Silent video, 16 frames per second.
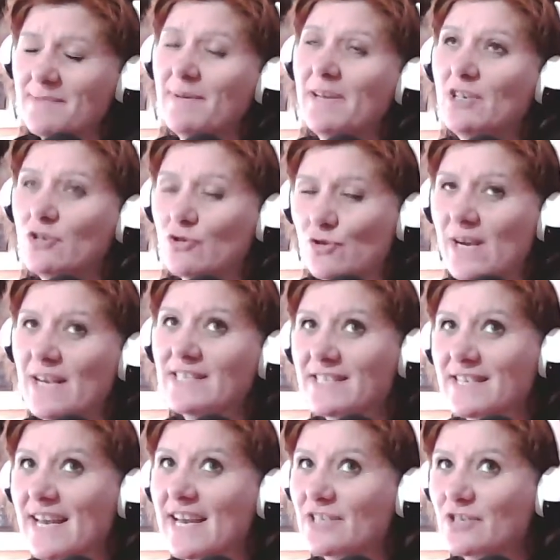and
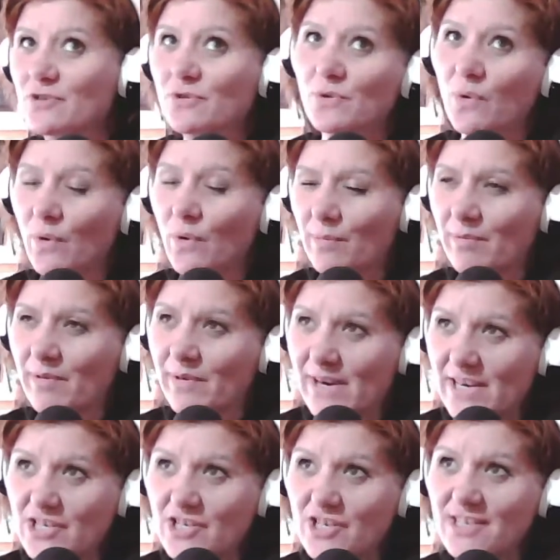transnational
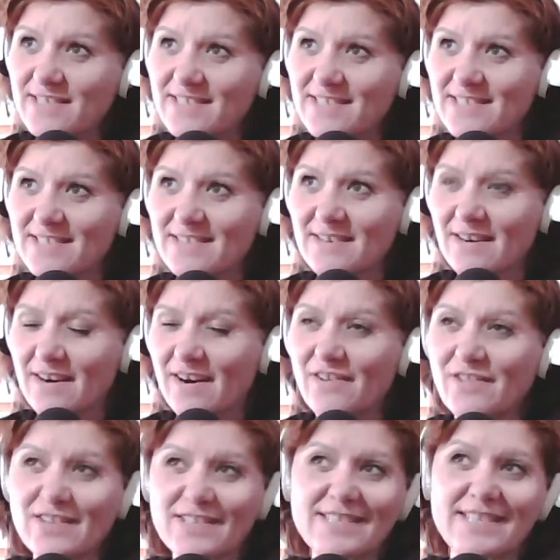corporations
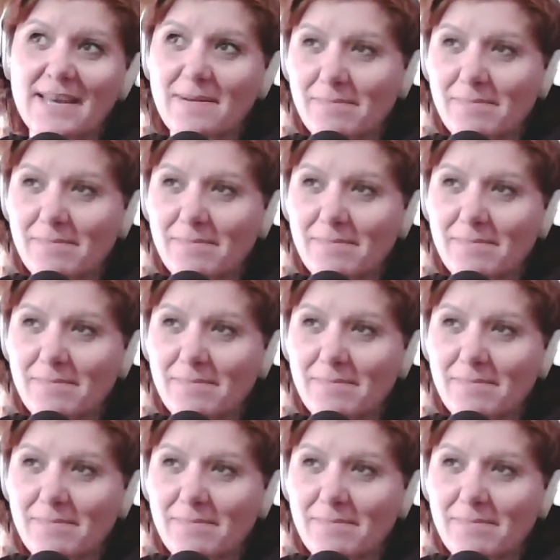aren't the same